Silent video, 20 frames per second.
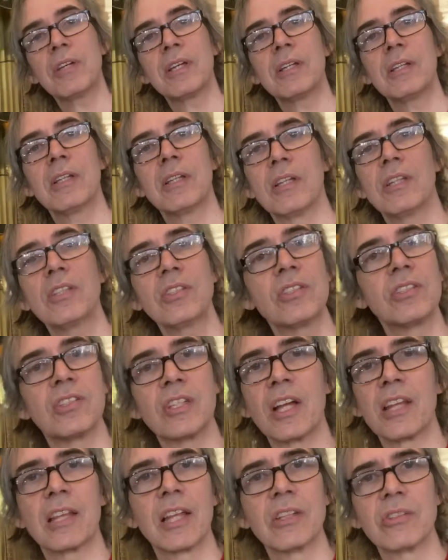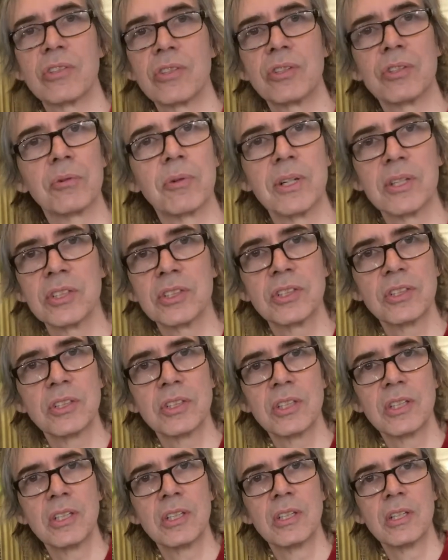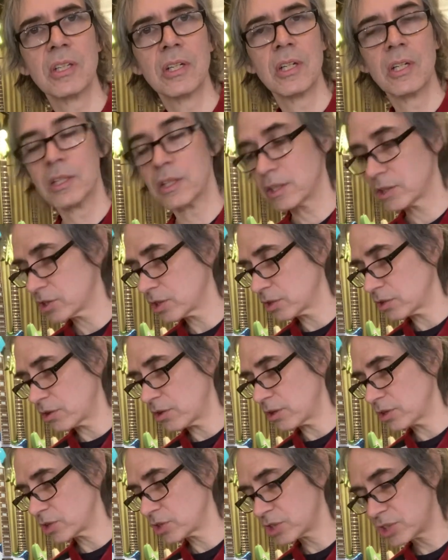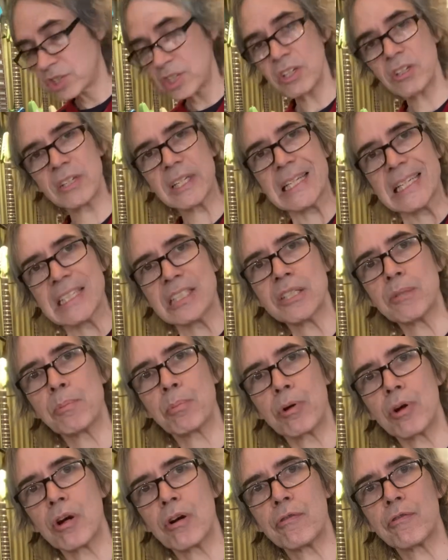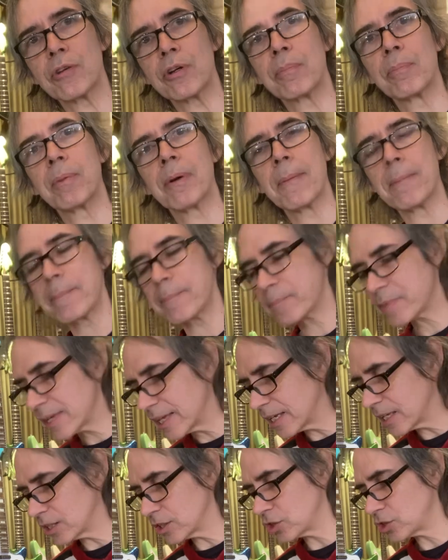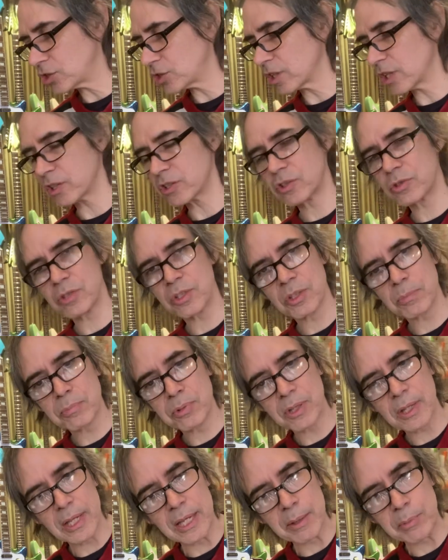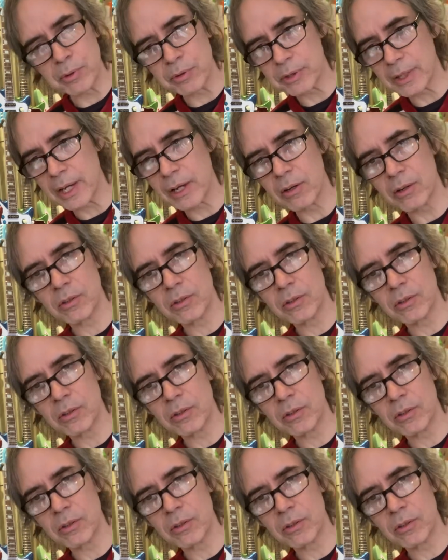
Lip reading: this is not that situation. This guitar still isn't perfect, but it is just playable now.